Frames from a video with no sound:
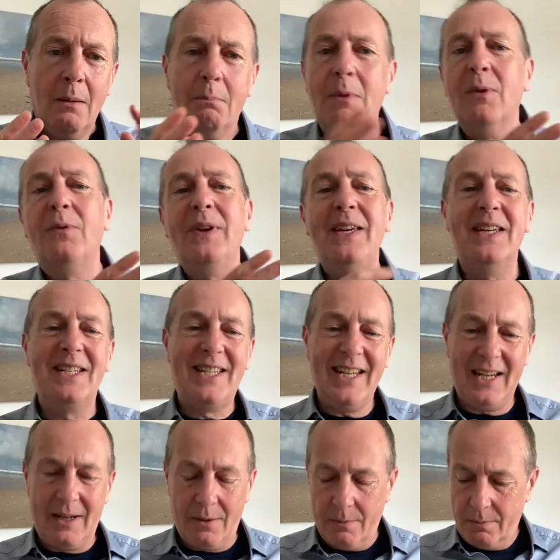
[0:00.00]
Milvina
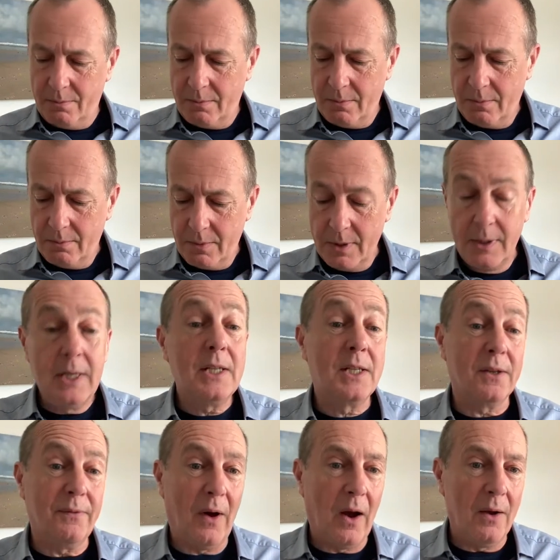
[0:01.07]
Dean did
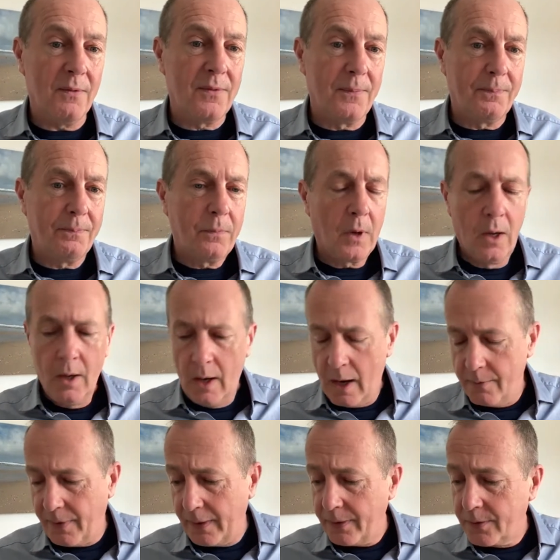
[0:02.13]
survive.
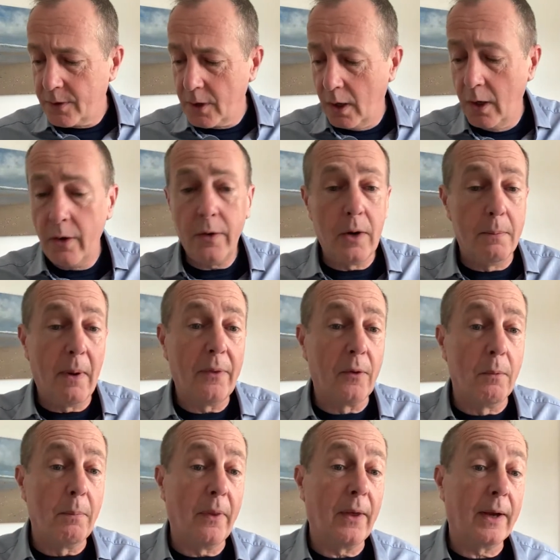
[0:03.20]
In fact, to her and her mother
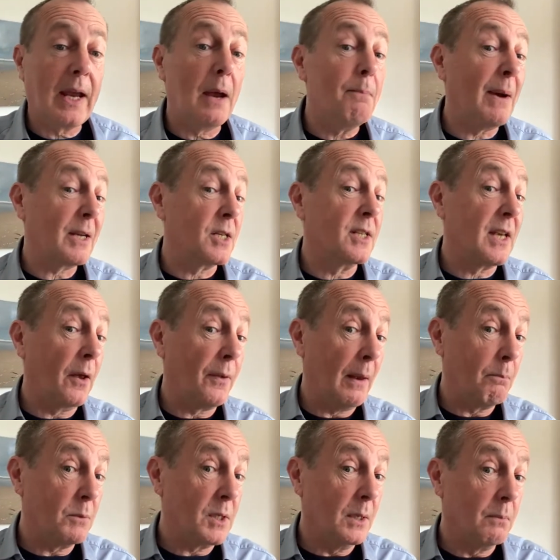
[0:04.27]
and brother came back to
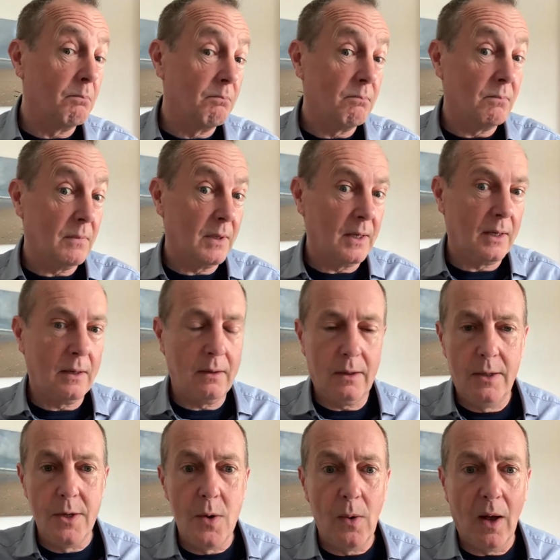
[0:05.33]
Southampton.
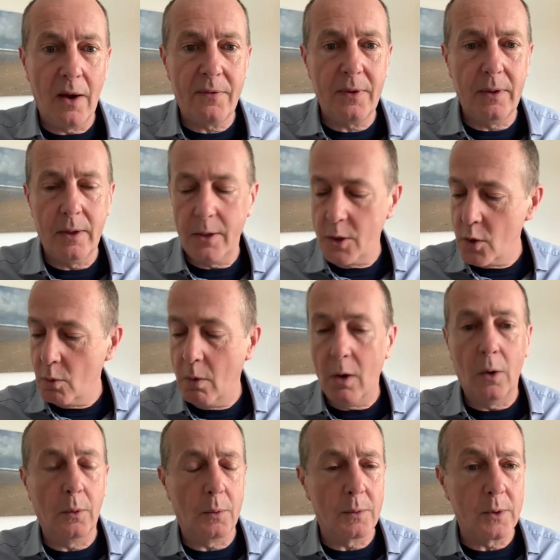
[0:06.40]
New life in the new
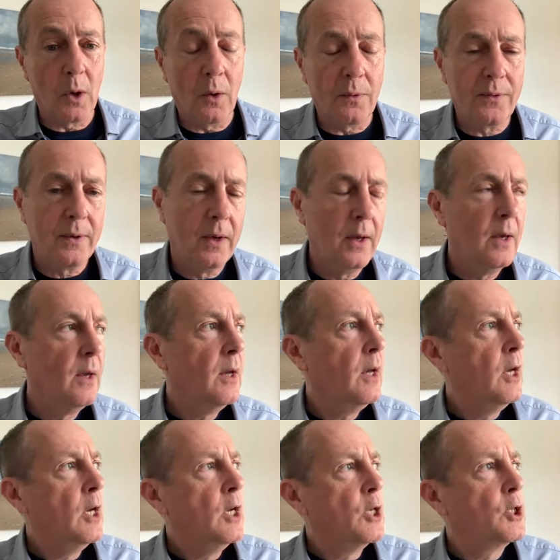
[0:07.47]
world was off.
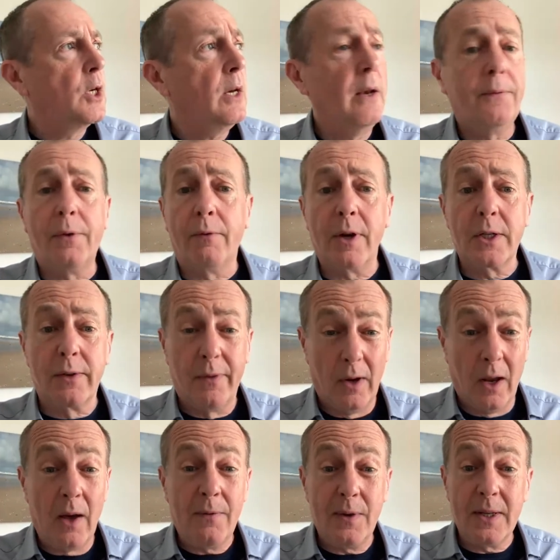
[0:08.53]
She lived the rest of her
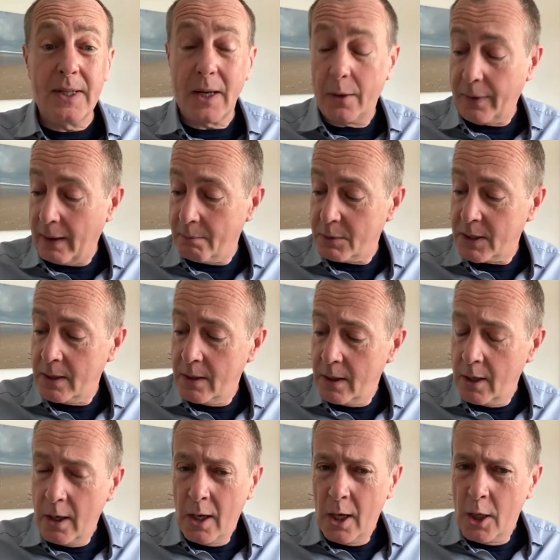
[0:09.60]
life in Southampton.
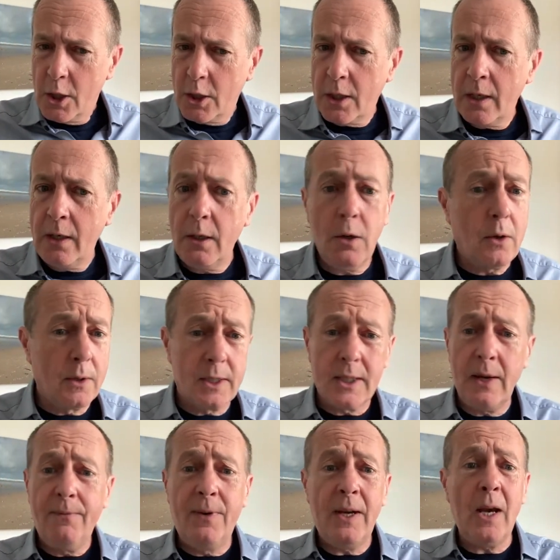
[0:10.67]
You can
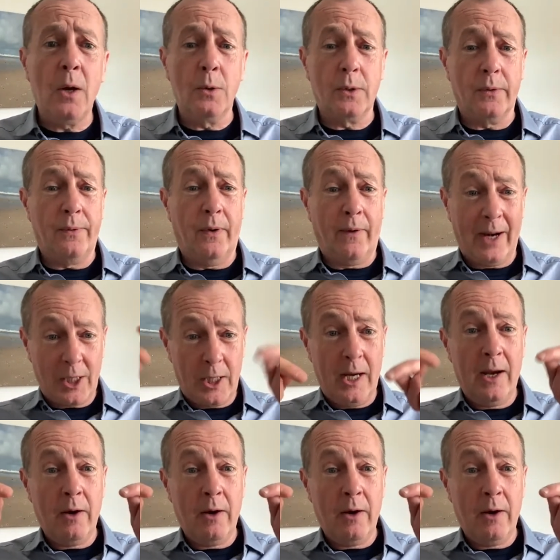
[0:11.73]
see videos of her actually